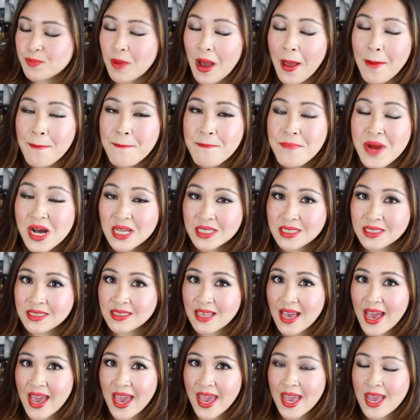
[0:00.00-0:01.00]
but I must
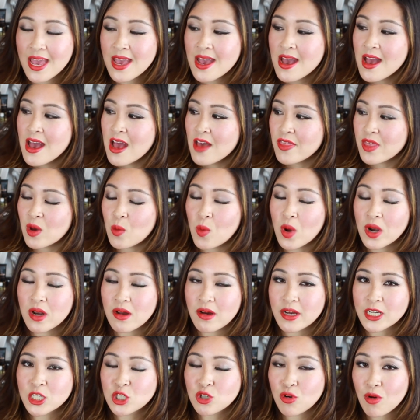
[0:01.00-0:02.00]
say that when
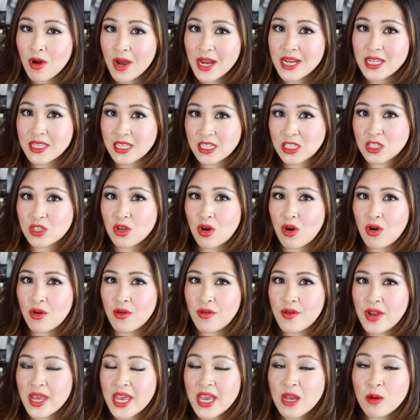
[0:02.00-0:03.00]
I tried this
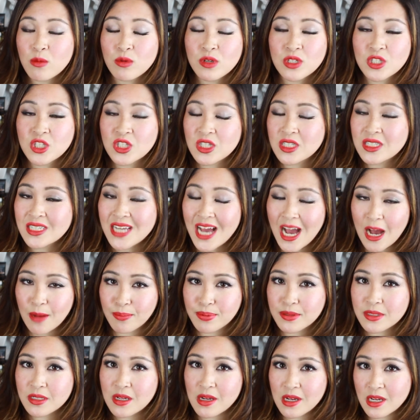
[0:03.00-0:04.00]
on, it was just
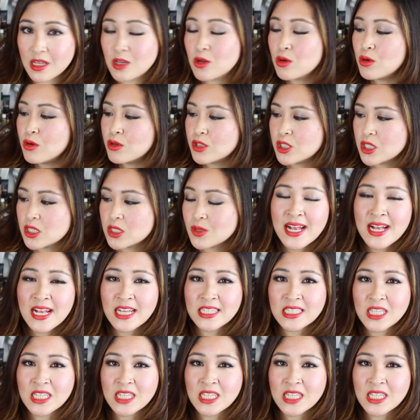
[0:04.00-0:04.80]
absolutely gorgeous.